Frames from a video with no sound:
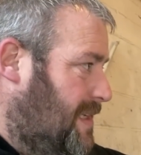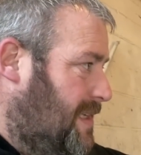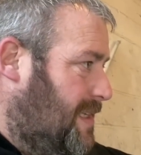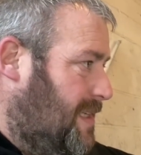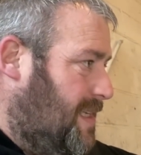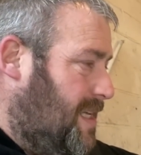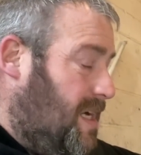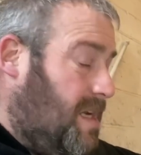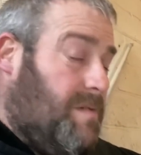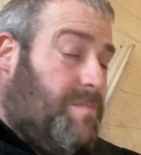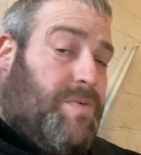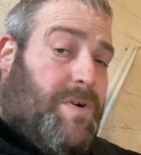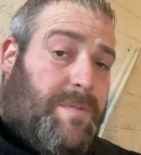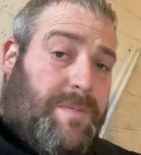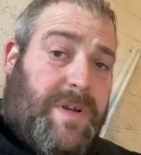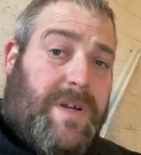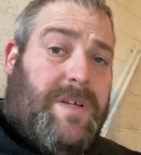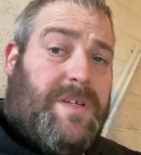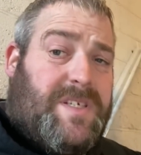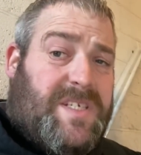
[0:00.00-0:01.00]
and I'm
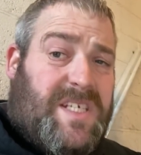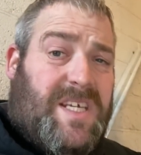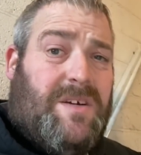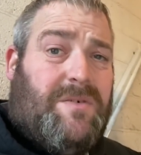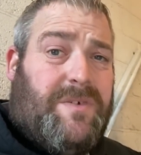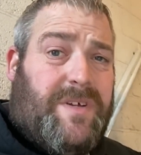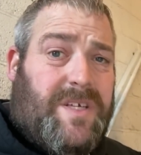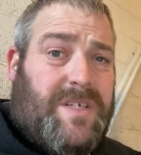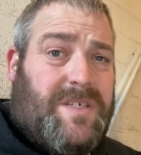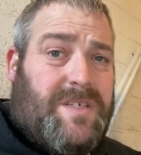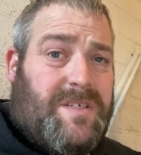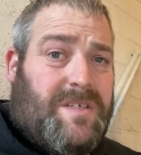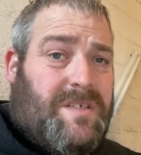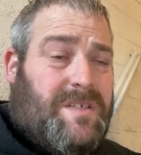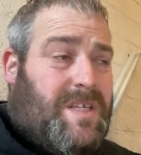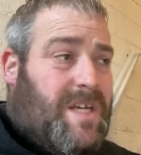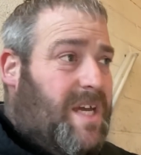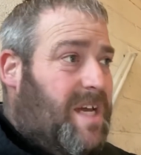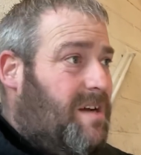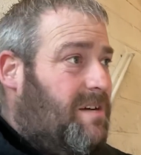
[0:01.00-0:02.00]
probably going to sell this
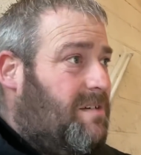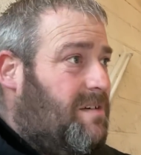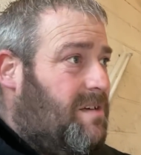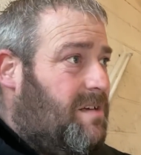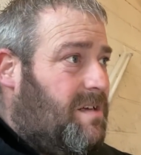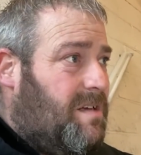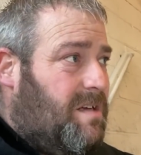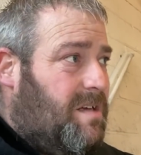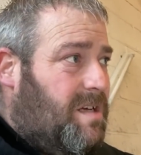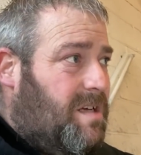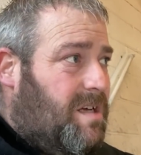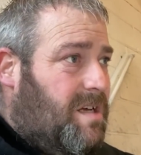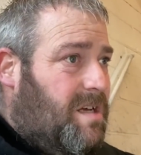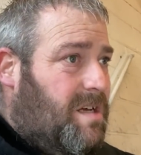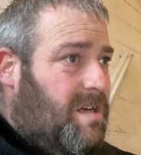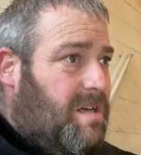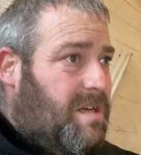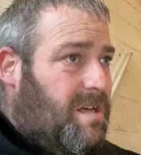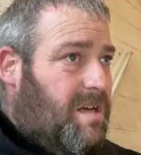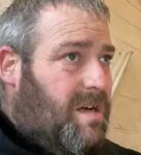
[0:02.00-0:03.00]
now.
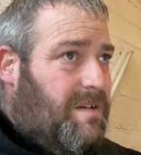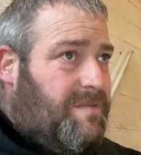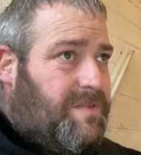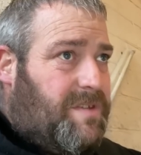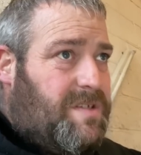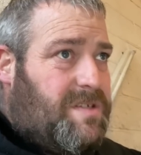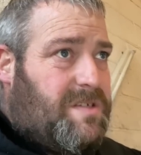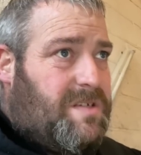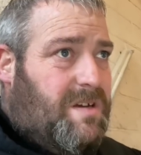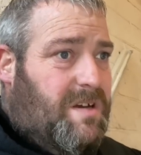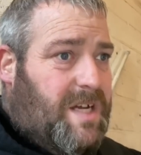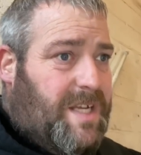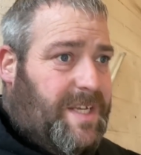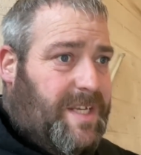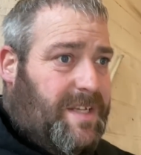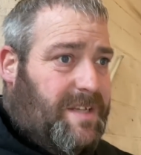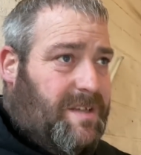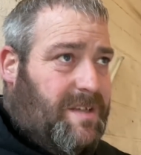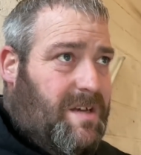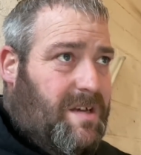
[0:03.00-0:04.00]
I've
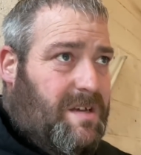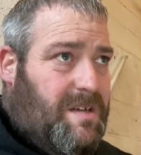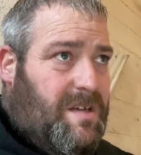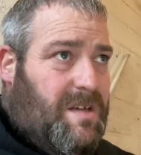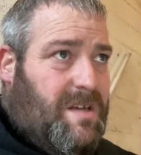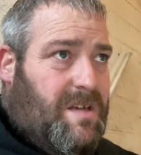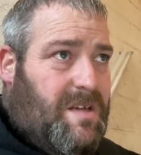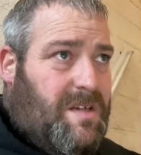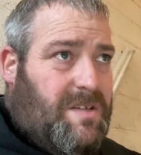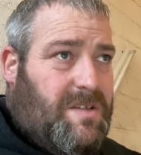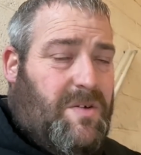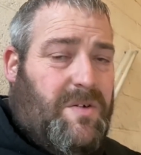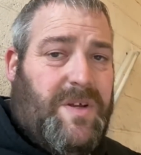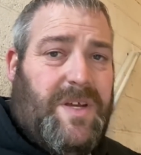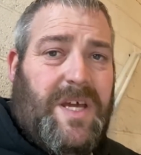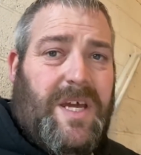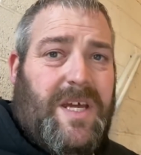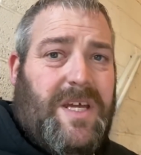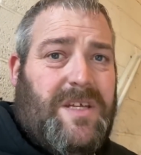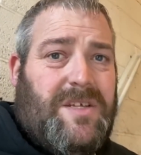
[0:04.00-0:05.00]
decided that doing
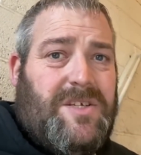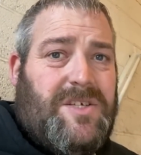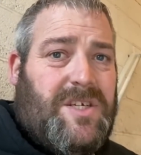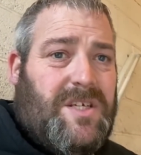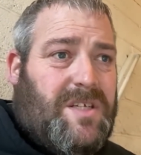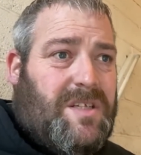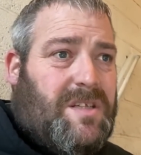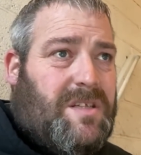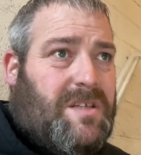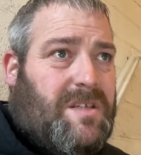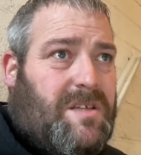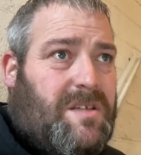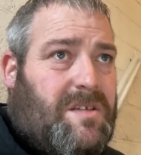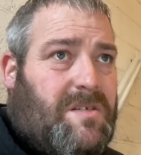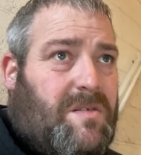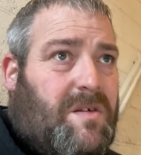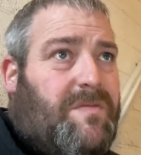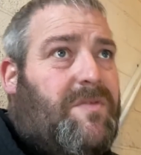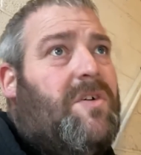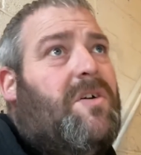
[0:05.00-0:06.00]
that engine,
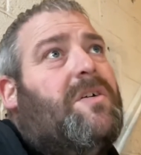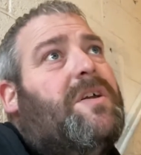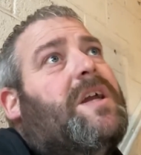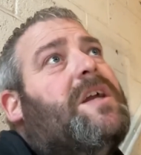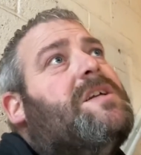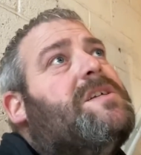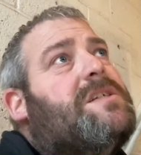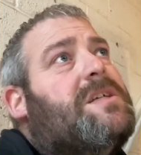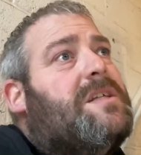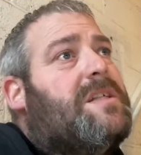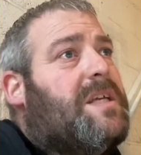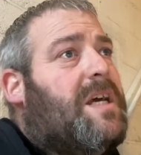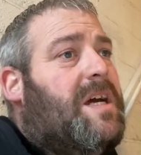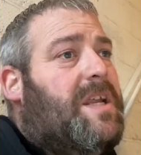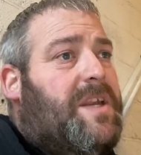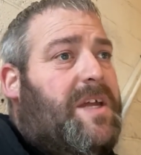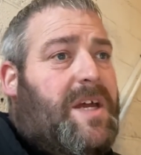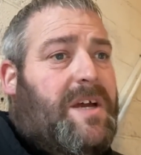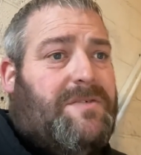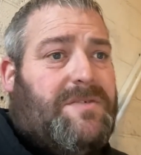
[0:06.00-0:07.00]
I've got the engine down
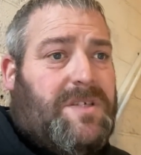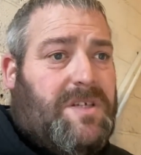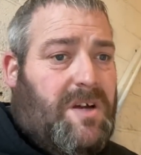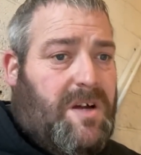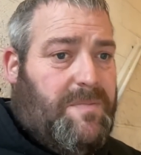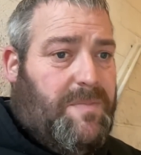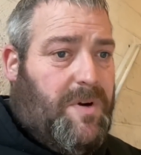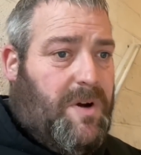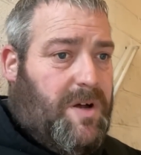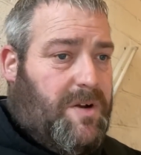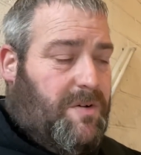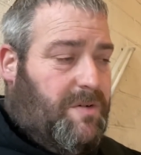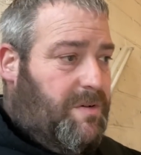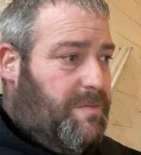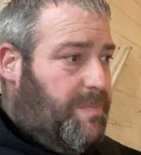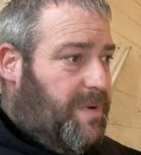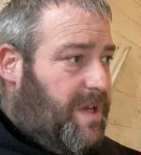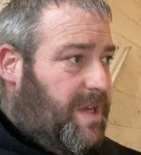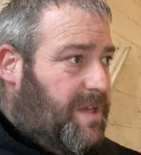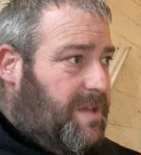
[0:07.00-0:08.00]
there. I've started buying all the
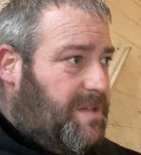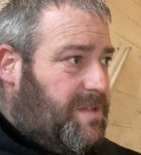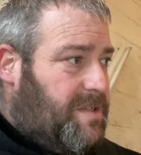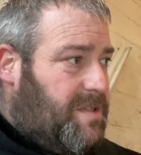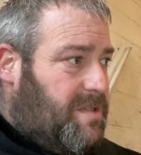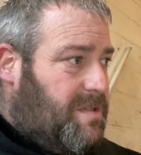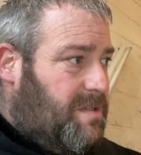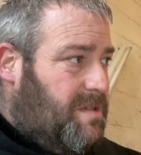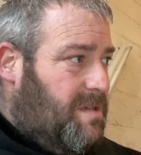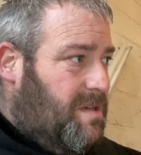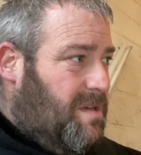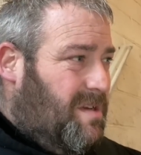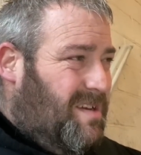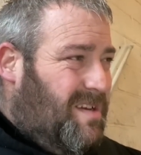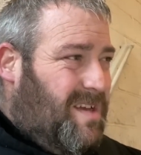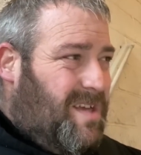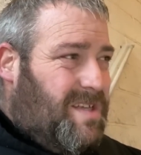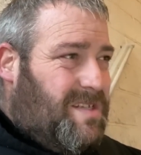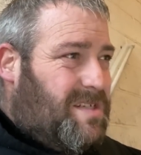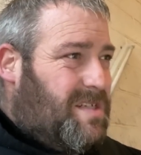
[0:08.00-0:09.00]
bits.
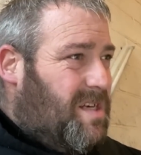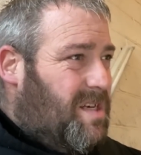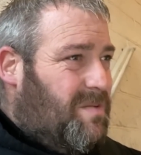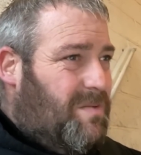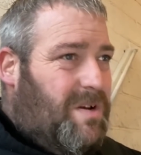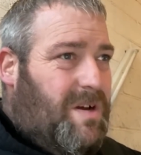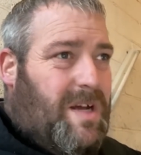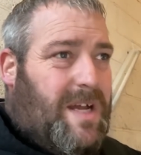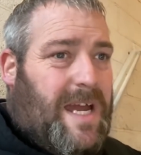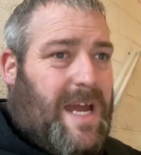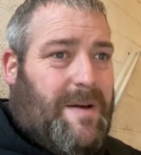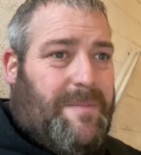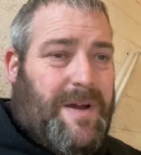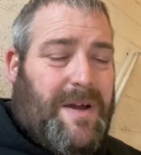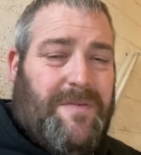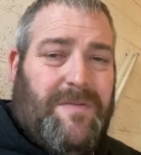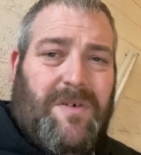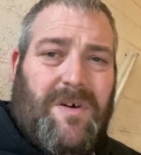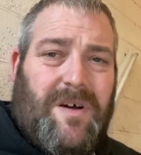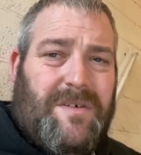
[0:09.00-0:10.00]
It's going to work out
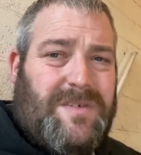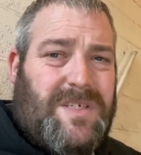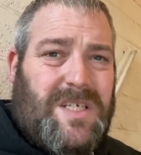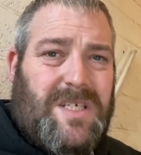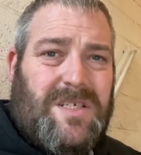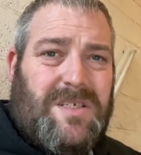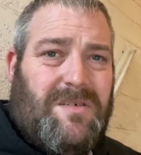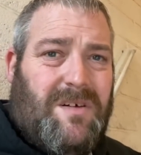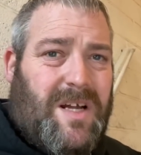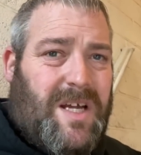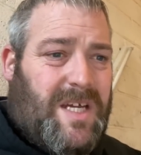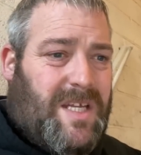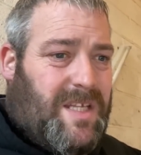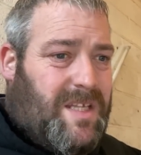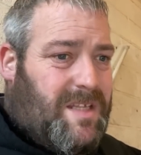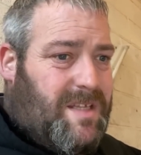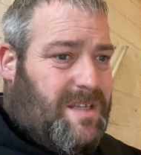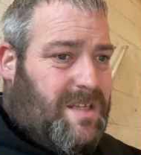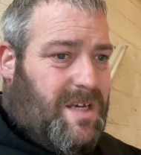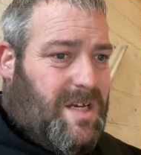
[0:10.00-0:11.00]
about 5-6
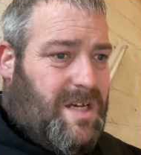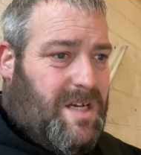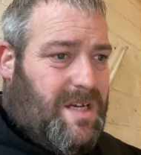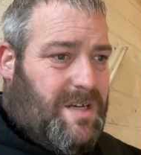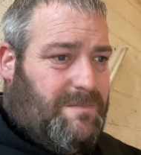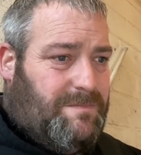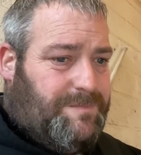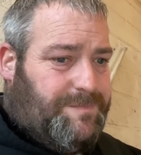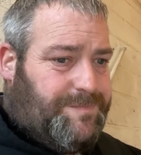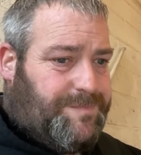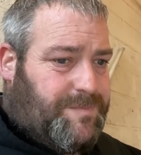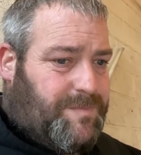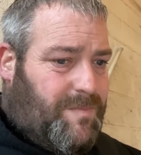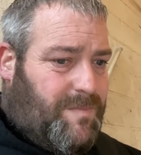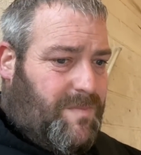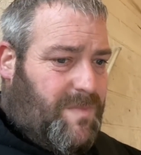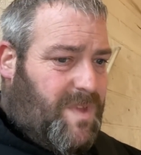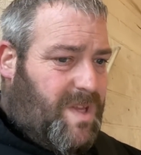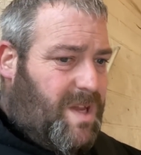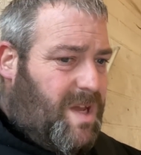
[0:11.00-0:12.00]
grand, and
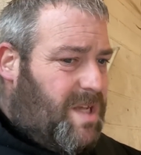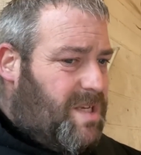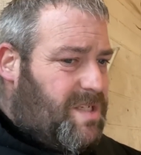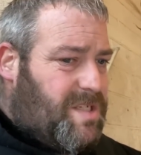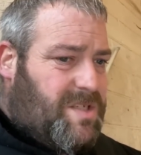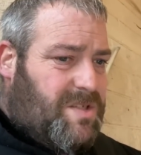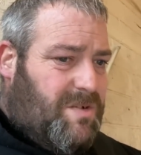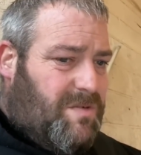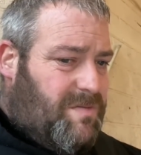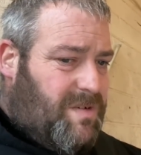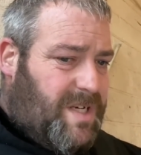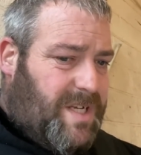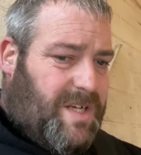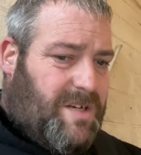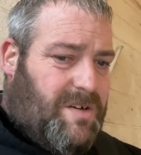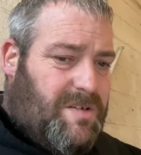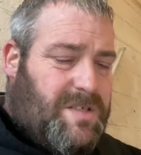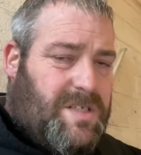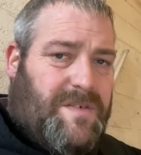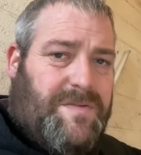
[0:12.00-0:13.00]
it's not really
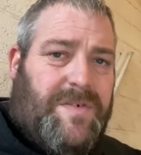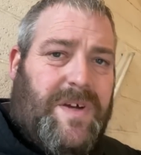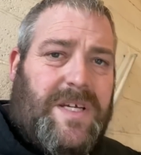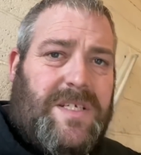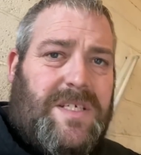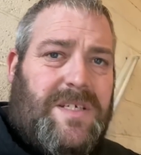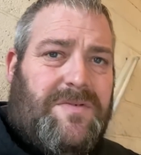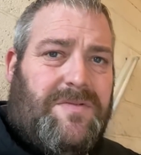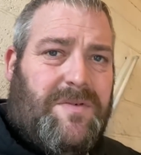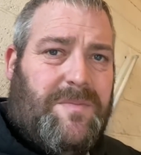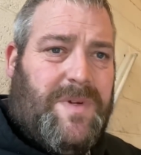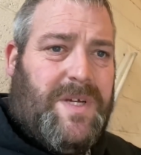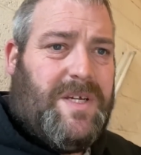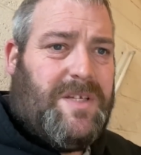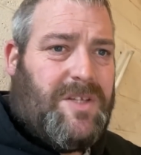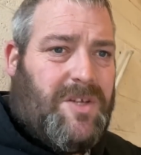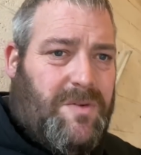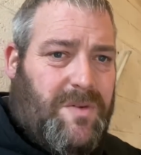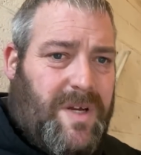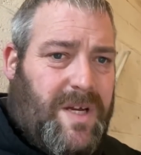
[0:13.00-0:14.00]
cost effective for me to
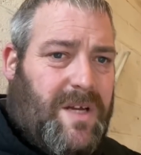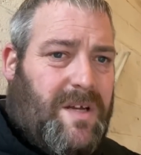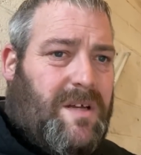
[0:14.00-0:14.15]
do it